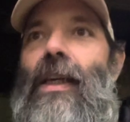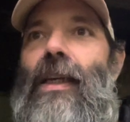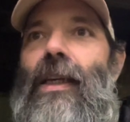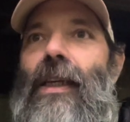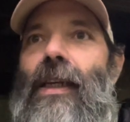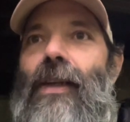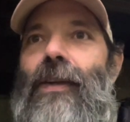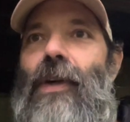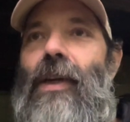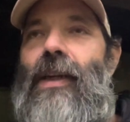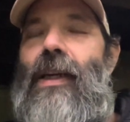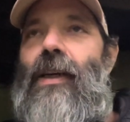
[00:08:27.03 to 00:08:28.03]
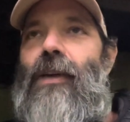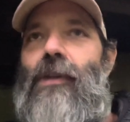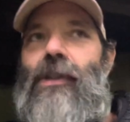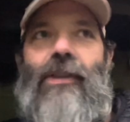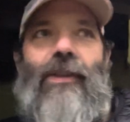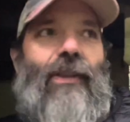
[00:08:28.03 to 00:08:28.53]
and right now
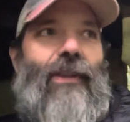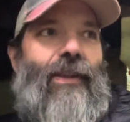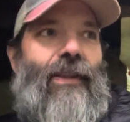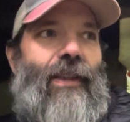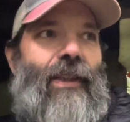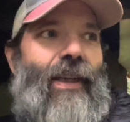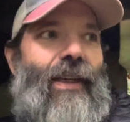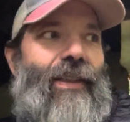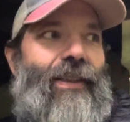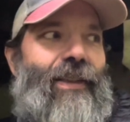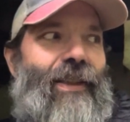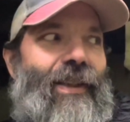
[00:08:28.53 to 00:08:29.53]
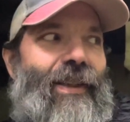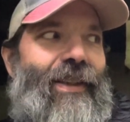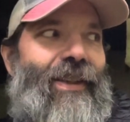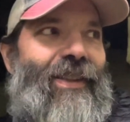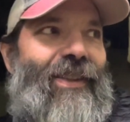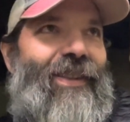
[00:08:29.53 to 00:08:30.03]
today is the
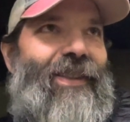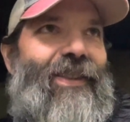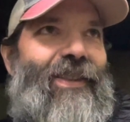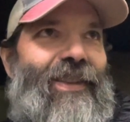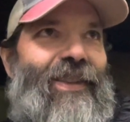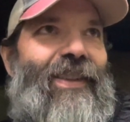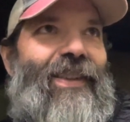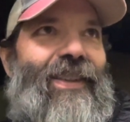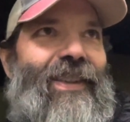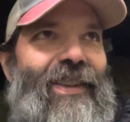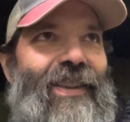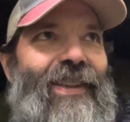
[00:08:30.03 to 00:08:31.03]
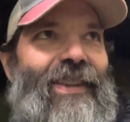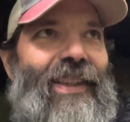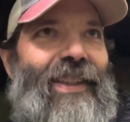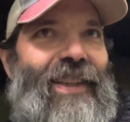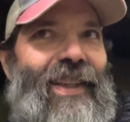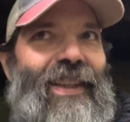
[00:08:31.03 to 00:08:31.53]

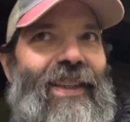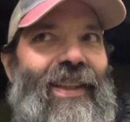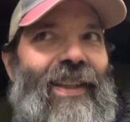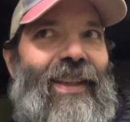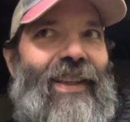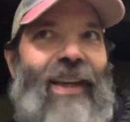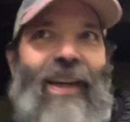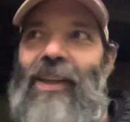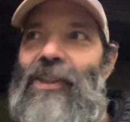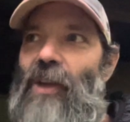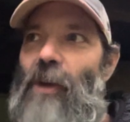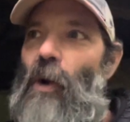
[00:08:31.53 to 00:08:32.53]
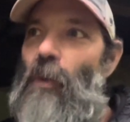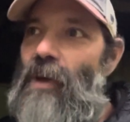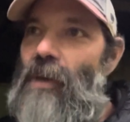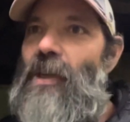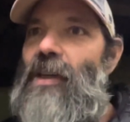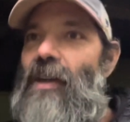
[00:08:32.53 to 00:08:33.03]
16th. Yeah, so I'm hoping
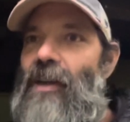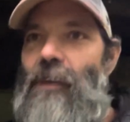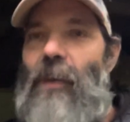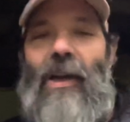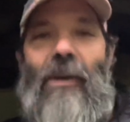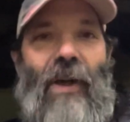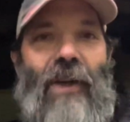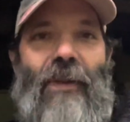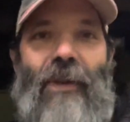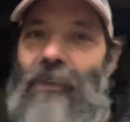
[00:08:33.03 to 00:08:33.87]
to be done in about a month.